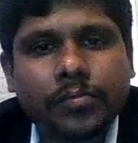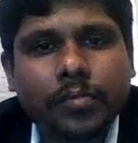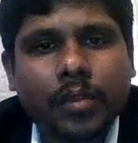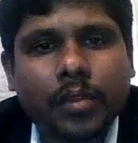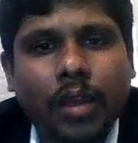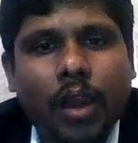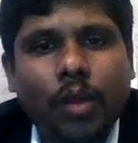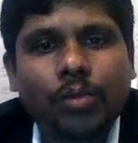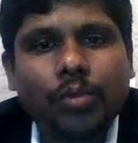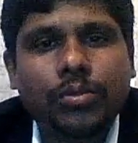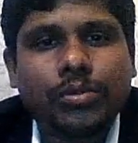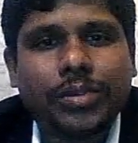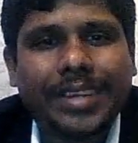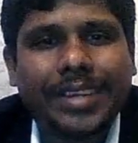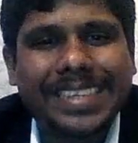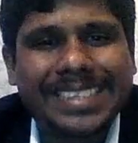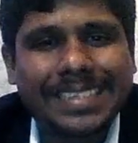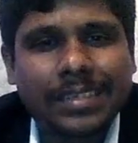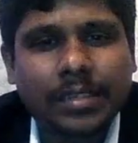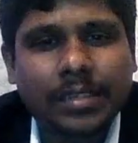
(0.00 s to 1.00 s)
how to
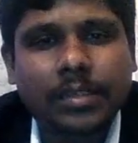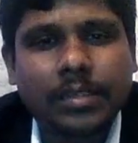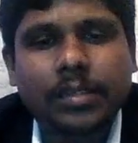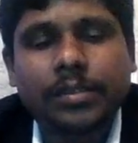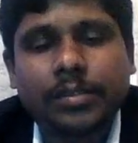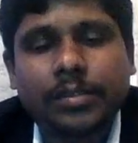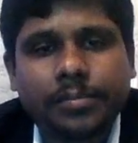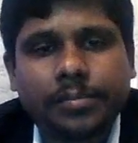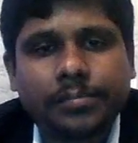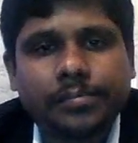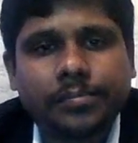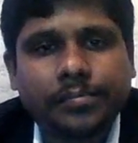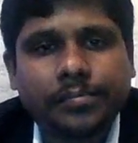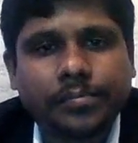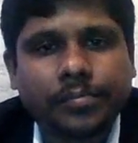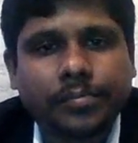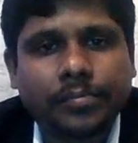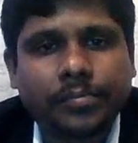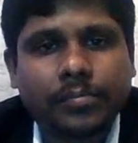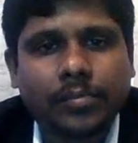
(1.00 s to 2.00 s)
restrict it,
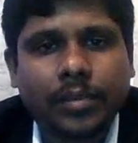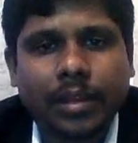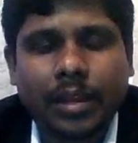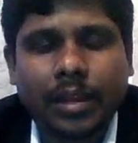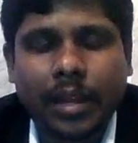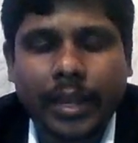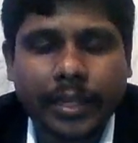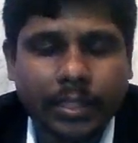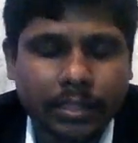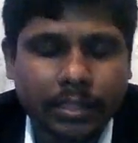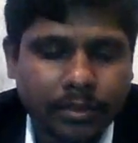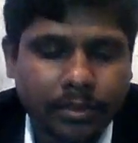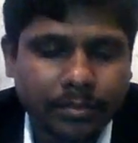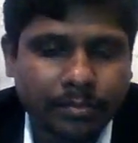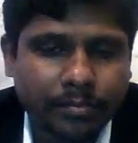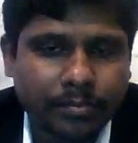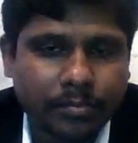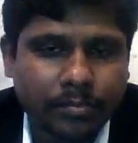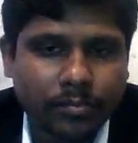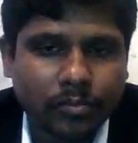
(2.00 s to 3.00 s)
like
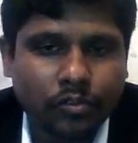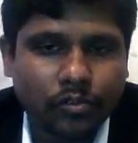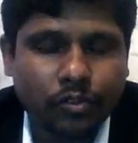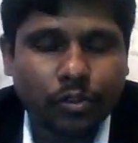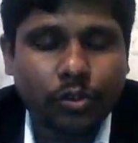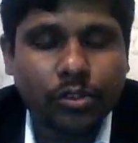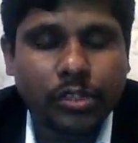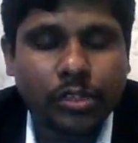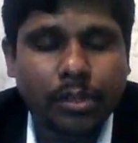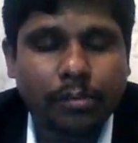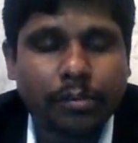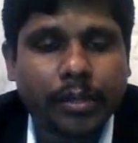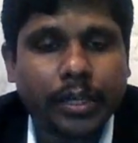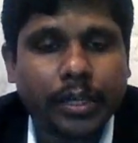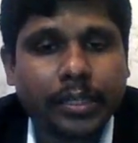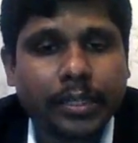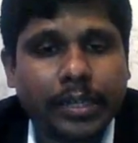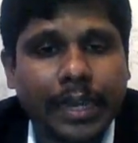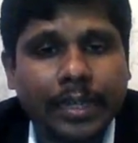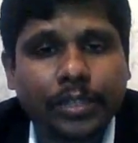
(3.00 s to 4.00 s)
force
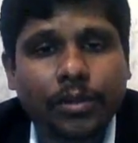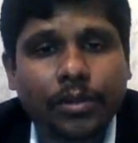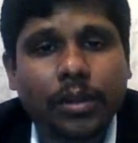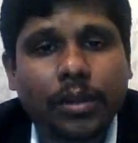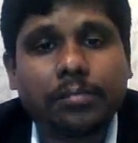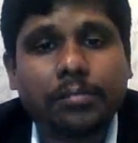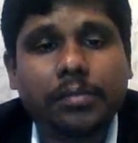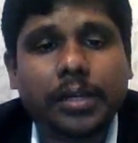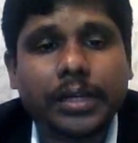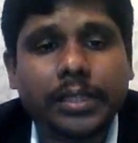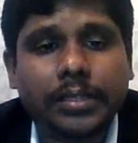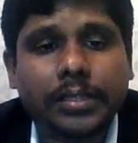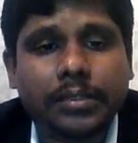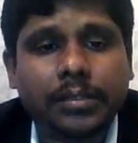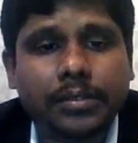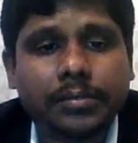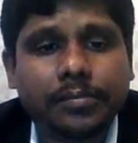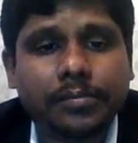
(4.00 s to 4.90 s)
upgrade, casual upgrade.